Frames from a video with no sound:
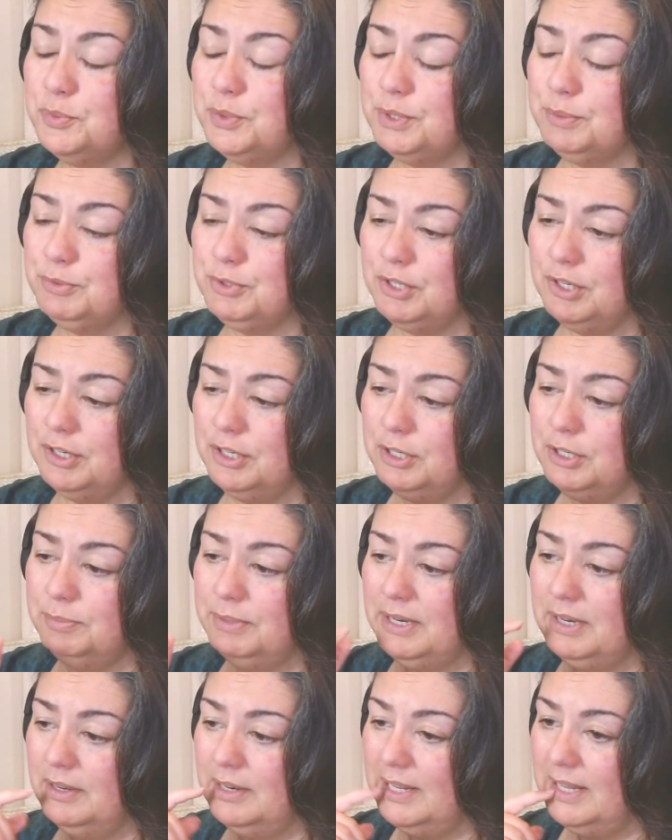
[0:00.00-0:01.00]
talking
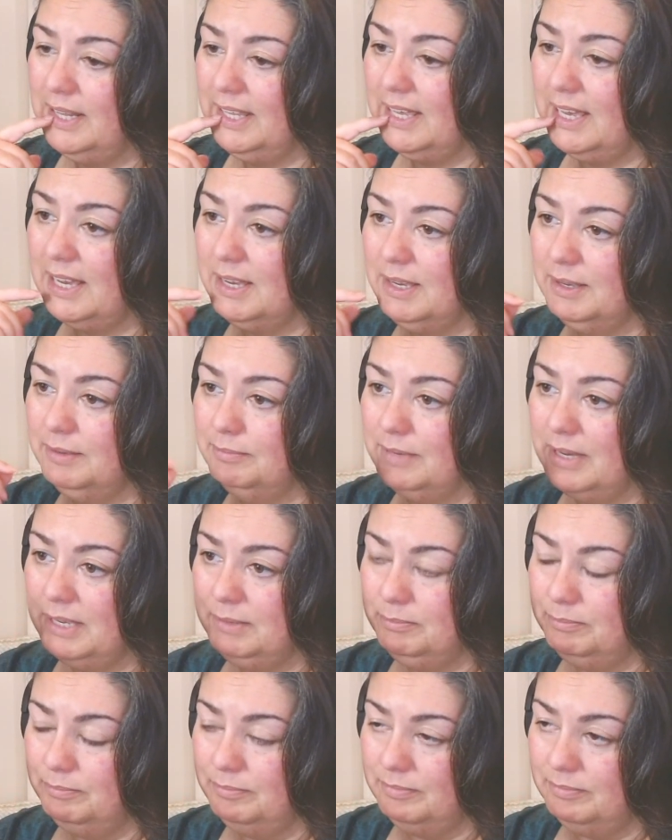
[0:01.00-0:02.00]
about, like,
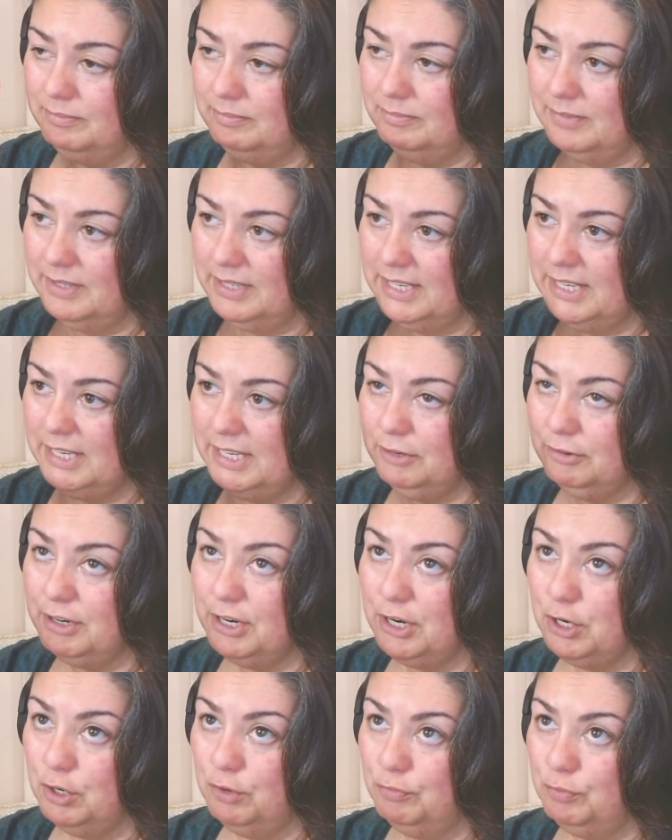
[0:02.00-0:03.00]
I'm
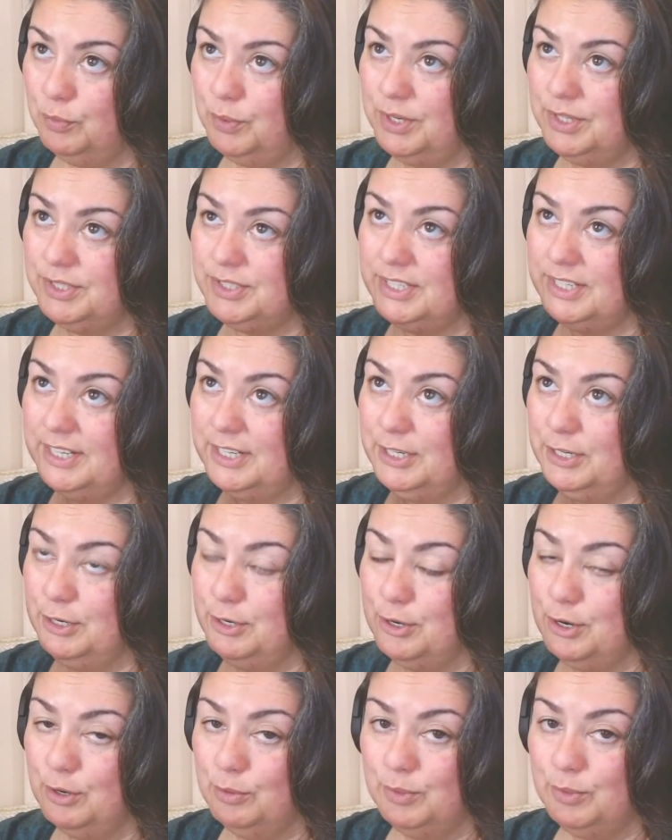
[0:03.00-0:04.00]
hearing her voice and I
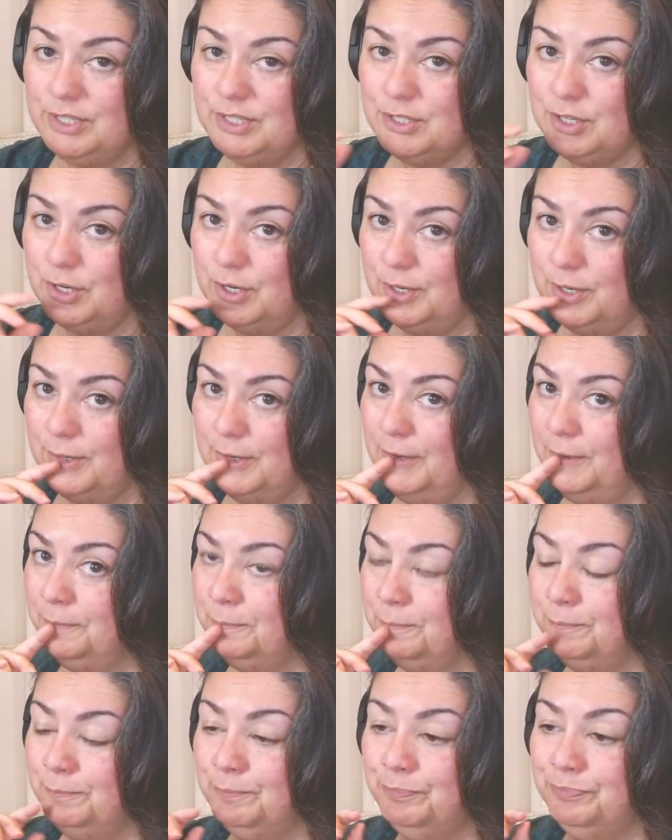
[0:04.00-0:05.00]
know it's her.
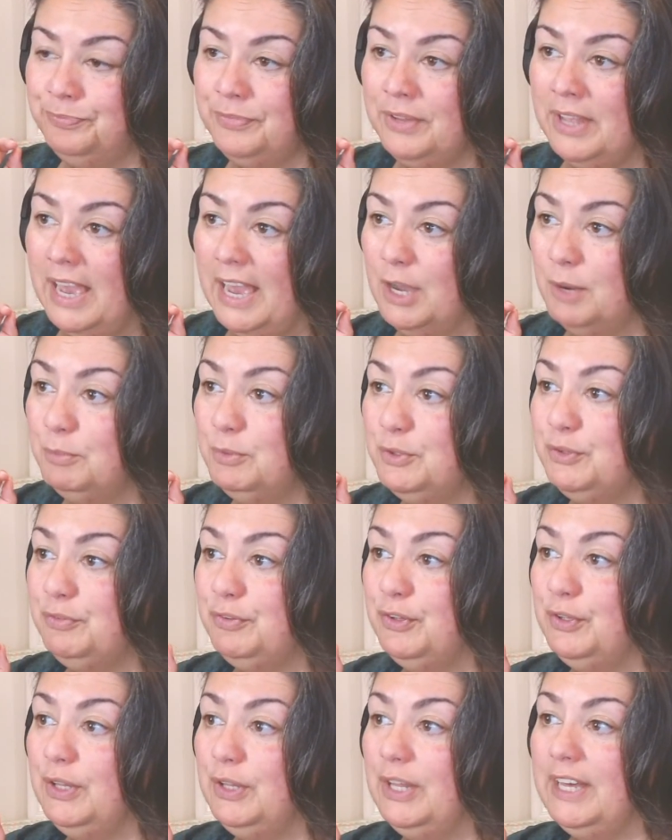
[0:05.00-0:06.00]
I almost
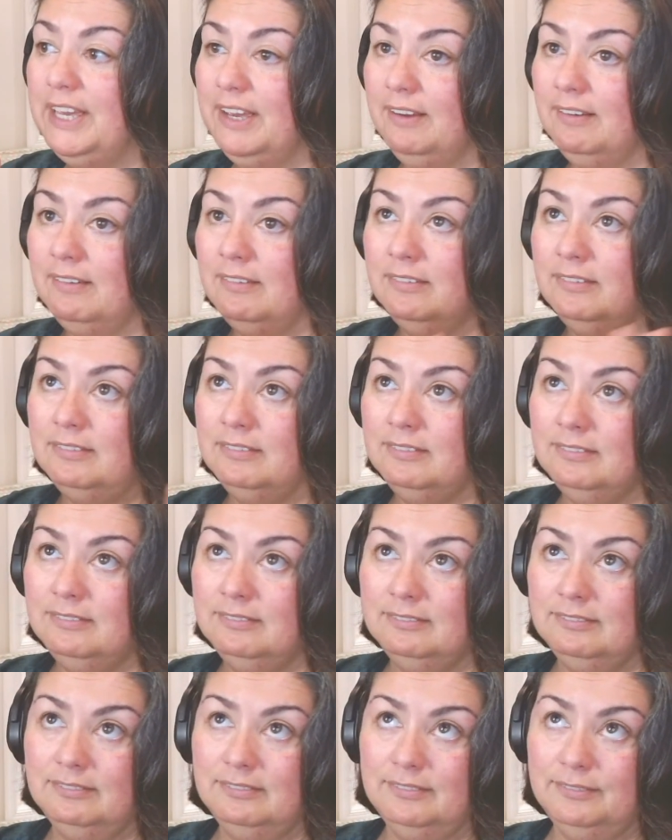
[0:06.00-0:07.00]
feel like
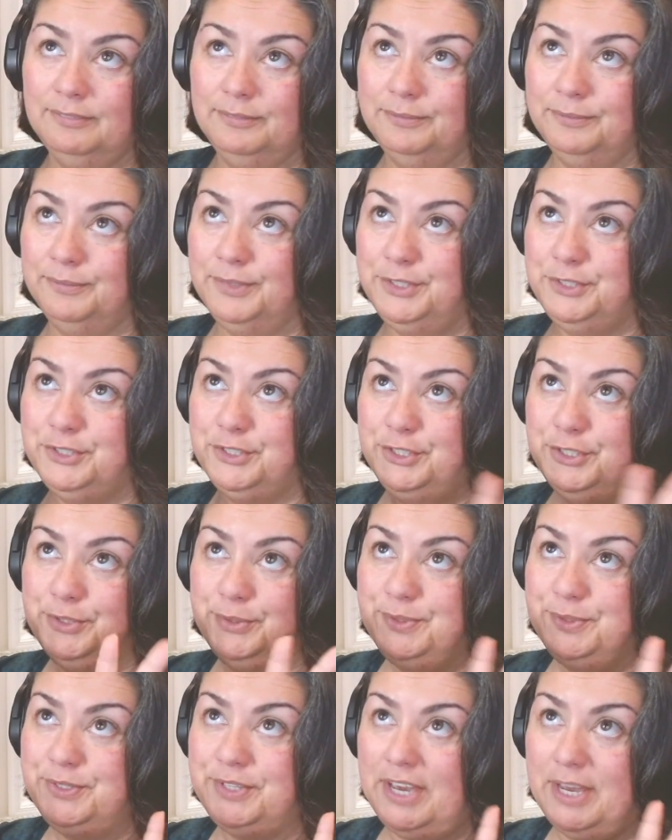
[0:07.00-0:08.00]
we should do
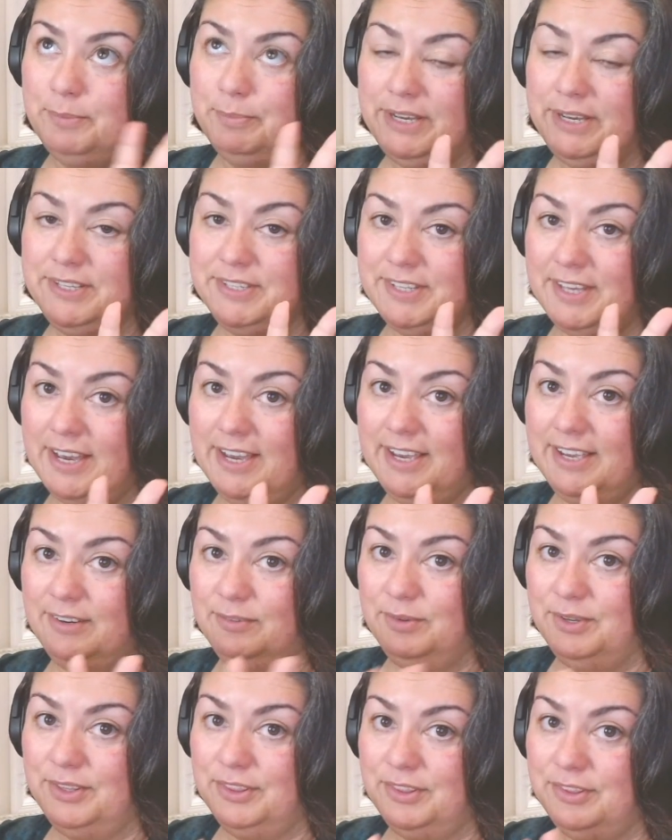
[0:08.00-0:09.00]
a side by side
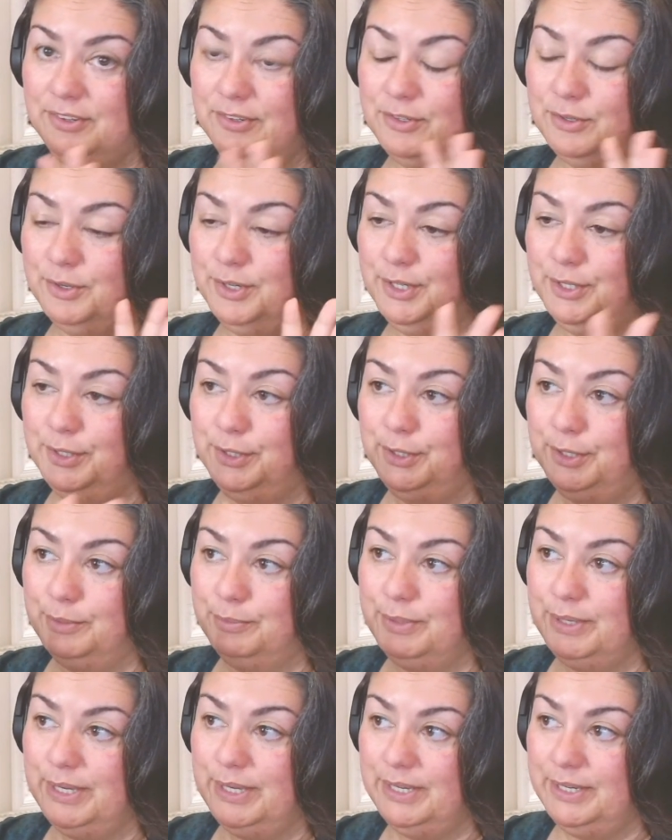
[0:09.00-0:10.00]
with Tori Hillub
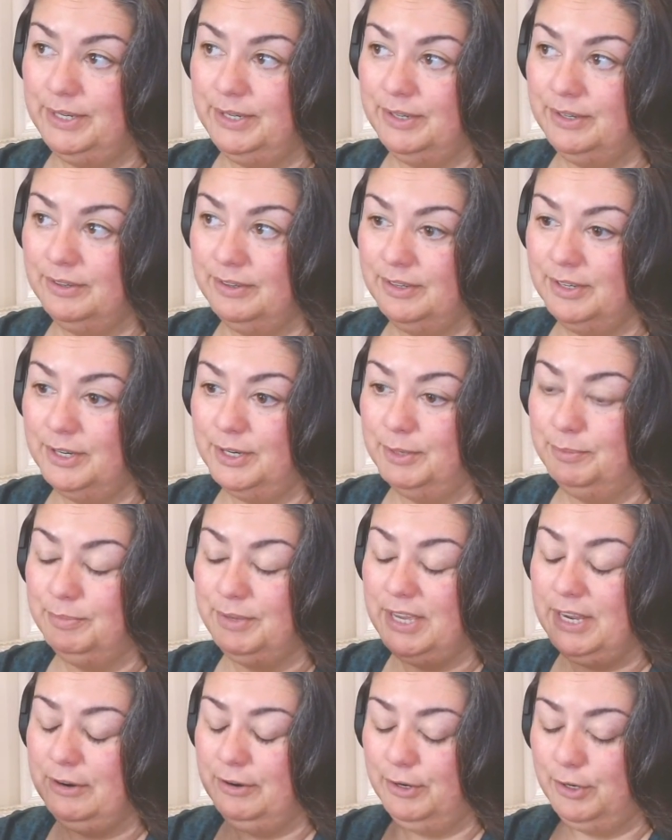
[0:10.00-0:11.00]
and
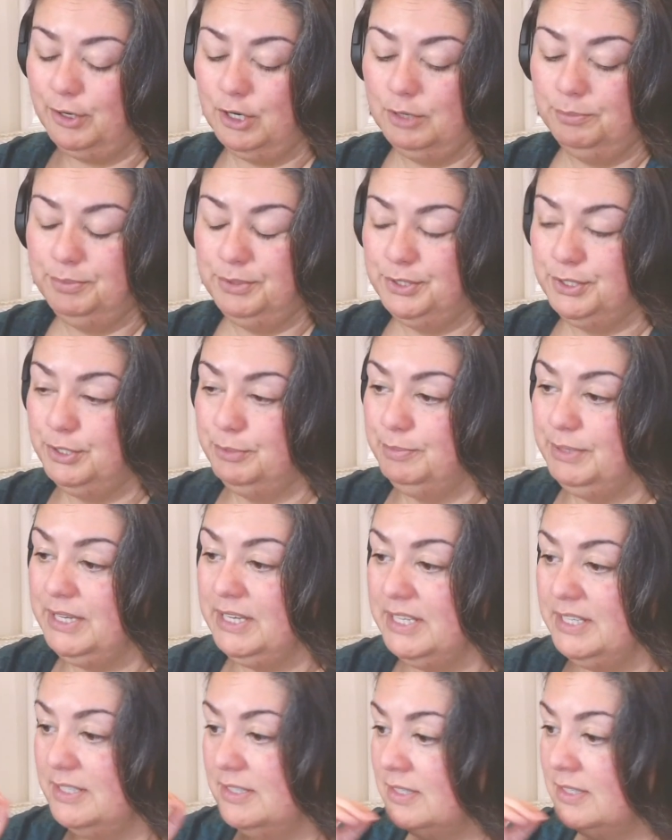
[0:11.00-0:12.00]
Karen Carpenter,
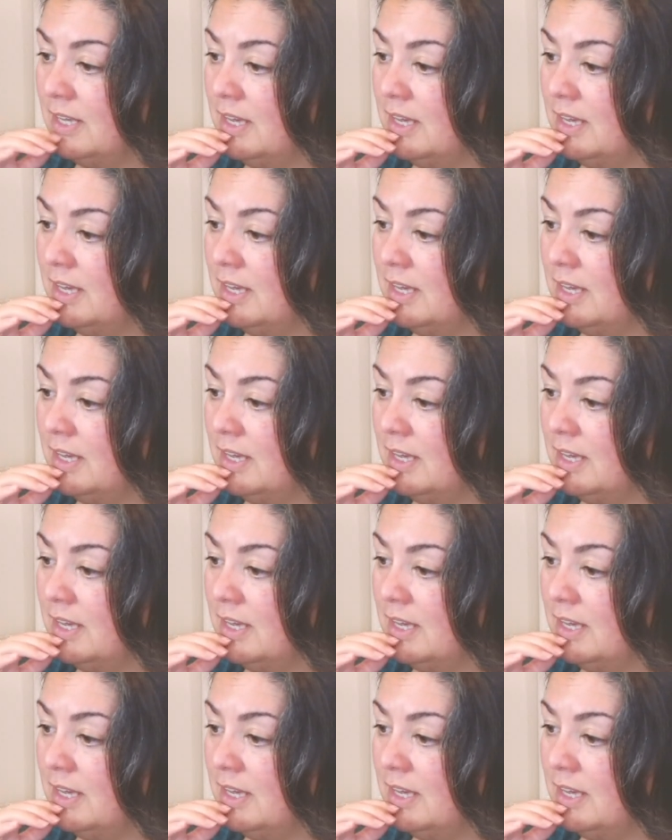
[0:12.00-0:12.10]
because